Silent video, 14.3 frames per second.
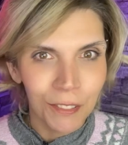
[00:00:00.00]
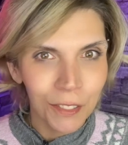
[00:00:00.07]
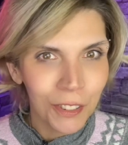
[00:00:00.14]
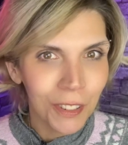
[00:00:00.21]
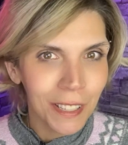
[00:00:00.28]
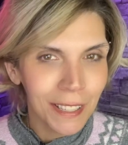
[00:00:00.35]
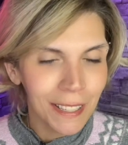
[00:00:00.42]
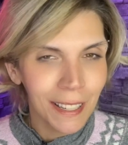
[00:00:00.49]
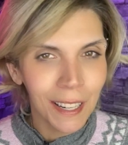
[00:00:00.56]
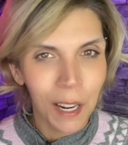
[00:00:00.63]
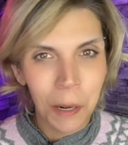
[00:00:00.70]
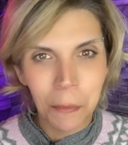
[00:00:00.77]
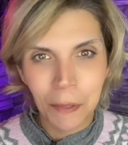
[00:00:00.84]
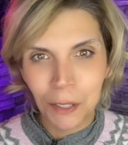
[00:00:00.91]
flew the seat
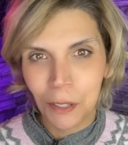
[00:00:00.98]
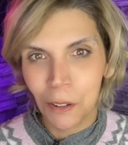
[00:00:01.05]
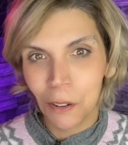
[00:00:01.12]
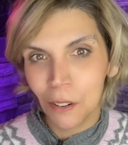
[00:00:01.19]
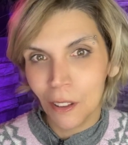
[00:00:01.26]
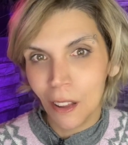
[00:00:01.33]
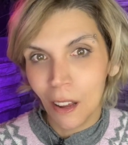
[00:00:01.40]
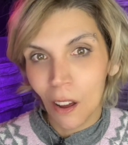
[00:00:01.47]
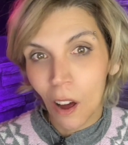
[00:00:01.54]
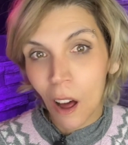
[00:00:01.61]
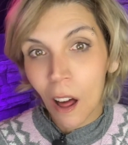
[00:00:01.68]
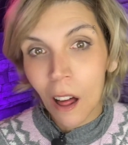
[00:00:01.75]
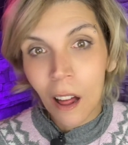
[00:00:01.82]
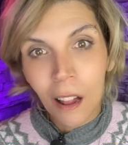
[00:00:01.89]
up and told her that
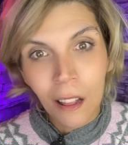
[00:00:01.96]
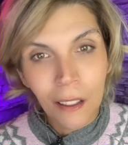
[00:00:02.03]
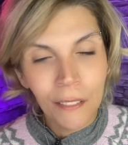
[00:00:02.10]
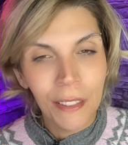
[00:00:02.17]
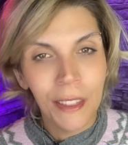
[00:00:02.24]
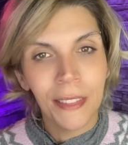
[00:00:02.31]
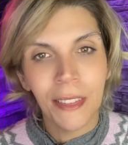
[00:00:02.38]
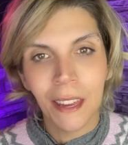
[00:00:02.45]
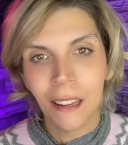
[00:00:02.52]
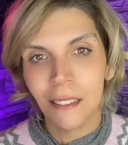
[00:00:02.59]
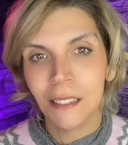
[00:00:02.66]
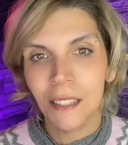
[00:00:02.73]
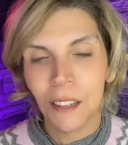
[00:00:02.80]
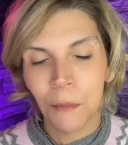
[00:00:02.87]
all of the
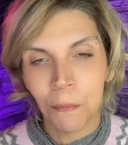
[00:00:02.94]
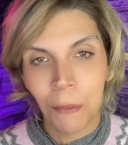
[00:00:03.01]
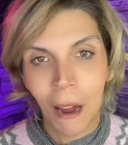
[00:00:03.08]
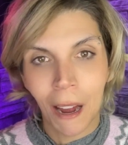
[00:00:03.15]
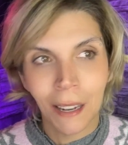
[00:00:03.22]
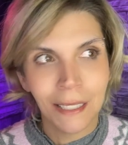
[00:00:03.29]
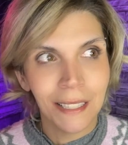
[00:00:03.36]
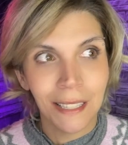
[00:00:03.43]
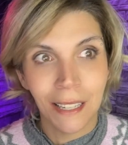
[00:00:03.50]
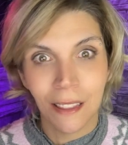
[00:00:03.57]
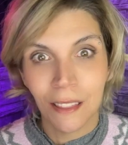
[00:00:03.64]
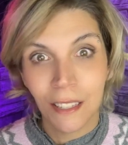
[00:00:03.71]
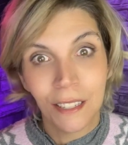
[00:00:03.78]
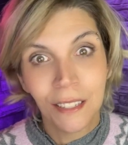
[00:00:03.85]
things in the back
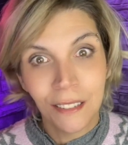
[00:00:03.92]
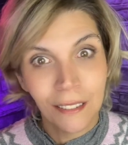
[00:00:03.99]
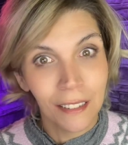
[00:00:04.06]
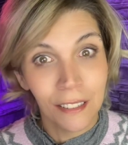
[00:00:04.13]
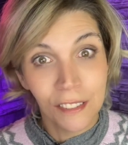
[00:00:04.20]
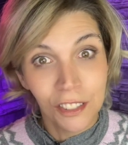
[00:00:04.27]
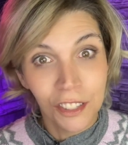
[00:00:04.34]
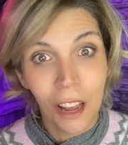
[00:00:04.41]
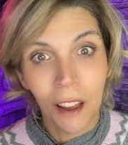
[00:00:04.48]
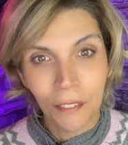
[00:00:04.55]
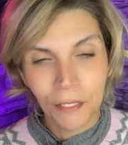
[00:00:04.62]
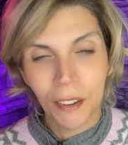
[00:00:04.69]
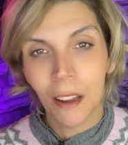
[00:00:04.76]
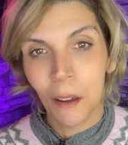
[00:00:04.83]
seat, the
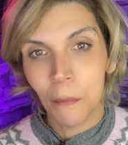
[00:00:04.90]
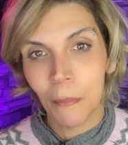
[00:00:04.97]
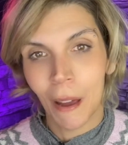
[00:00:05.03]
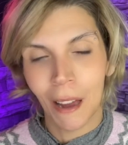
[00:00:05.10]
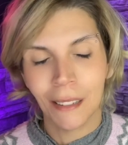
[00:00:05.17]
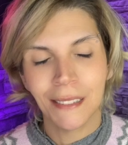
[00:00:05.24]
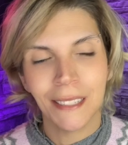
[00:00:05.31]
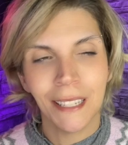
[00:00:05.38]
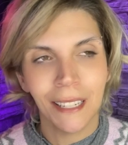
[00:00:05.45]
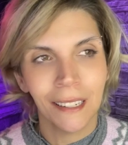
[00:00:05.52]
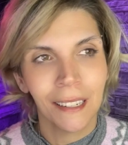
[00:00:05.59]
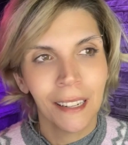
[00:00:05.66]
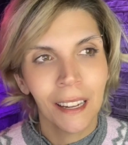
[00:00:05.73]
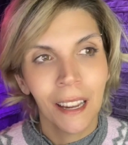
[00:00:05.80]
stuffed back
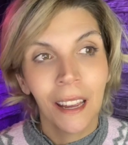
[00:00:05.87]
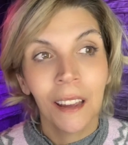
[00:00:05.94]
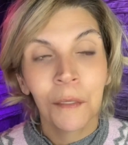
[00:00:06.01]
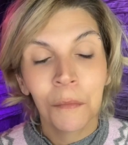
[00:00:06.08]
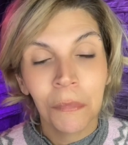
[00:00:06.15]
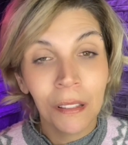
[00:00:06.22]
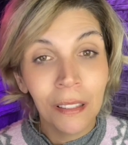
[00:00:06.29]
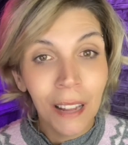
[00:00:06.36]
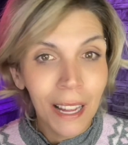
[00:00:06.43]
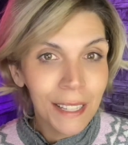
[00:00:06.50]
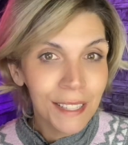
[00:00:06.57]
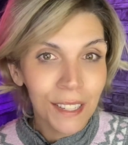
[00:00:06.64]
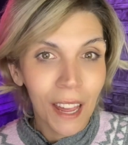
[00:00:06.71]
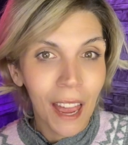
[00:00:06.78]
seat,
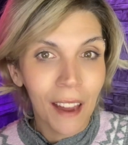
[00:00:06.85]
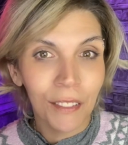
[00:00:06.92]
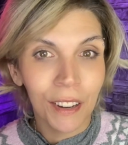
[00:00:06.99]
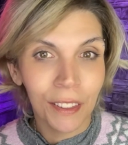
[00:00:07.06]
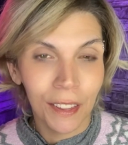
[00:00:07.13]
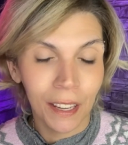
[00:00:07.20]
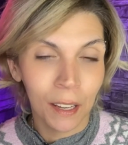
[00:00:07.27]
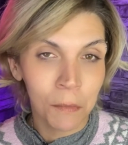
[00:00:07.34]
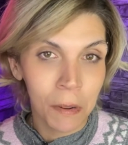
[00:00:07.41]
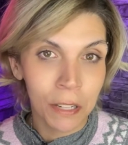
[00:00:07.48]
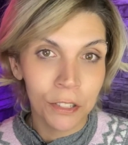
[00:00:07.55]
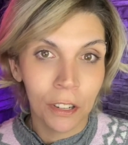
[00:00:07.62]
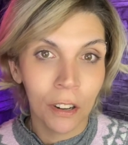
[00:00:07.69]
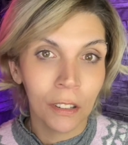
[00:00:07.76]
plus everything in
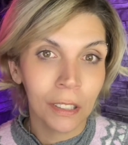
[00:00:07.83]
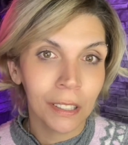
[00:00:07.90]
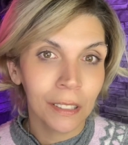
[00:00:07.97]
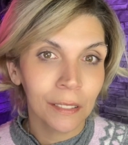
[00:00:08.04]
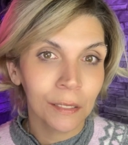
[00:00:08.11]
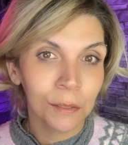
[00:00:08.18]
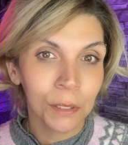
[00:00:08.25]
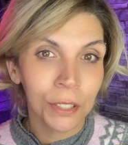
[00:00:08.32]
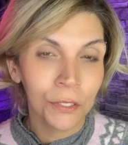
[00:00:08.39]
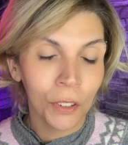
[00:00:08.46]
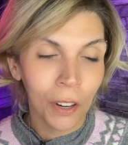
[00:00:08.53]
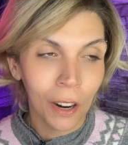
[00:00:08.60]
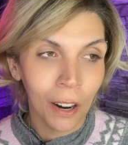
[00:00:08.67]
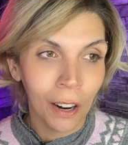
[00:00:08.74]
my trunk was
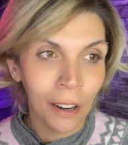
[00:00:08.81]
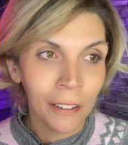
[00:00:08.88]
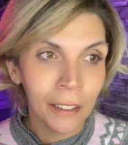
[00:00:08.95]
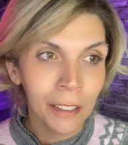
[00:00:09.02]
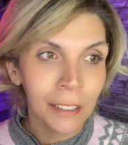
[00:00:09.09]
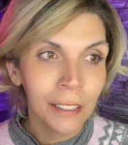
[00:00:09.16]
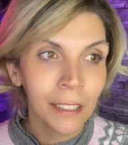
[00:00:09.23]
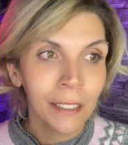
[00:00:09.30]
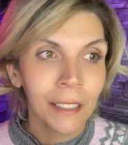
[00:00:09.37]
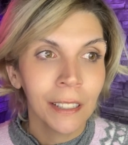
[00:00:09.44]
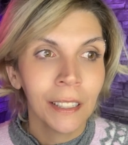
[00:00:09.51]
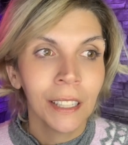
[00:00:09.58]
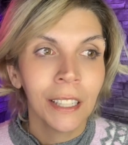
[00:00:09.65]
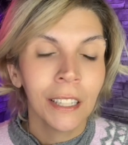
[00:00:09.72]
for her,
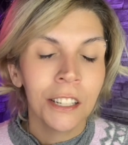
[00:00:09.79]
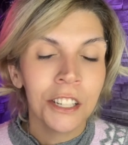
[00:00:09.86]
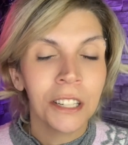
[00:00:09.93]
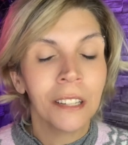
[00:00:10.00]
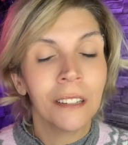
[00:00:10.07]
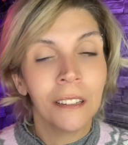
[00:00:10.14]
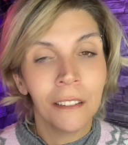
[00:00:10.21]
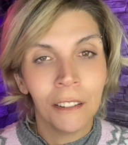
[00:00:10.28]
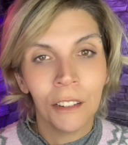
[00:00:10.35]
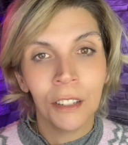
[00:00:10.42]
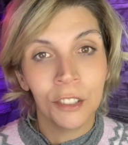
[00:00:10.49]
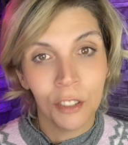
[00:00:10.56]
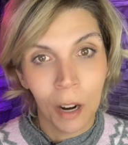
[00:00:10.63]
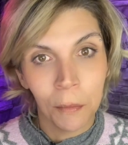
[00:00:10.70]
she
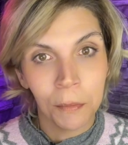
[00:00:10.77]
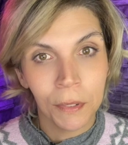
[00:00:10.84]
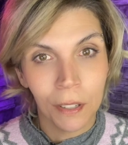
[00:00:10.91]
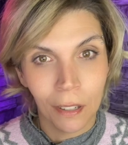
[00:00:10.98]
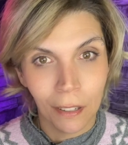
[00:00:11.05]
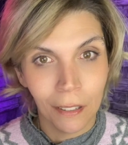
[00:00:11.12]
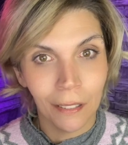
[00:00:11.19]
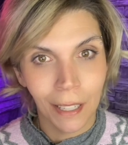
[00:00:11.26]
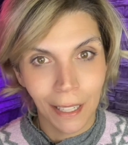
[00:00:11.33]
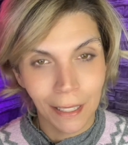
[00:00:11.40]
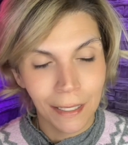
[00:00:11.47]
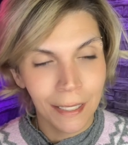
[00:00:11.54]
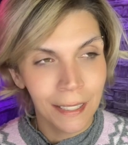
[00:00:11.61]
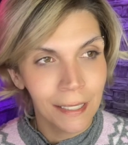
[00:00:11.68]
literally dropped to her
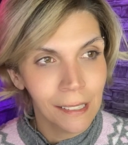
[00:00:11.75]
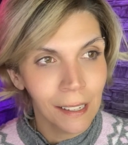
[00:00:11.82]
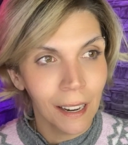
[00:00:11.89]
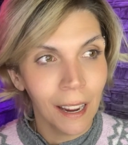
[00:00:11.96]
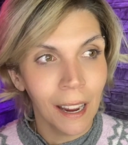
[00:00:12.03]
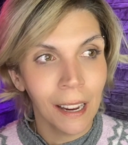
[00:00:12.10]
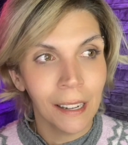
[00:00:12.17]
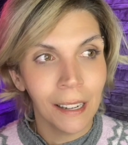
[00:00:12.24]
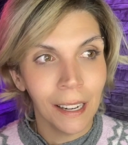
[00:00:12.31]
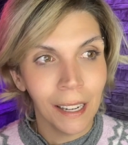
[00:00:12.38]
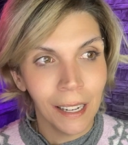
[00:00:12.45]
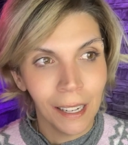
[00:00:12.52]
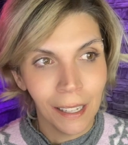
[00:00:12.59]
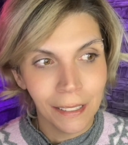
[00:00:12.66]
knees and
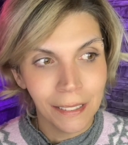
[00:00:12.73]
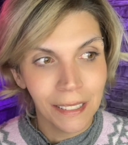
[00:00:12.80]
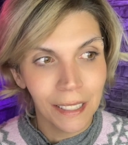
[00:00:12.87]
it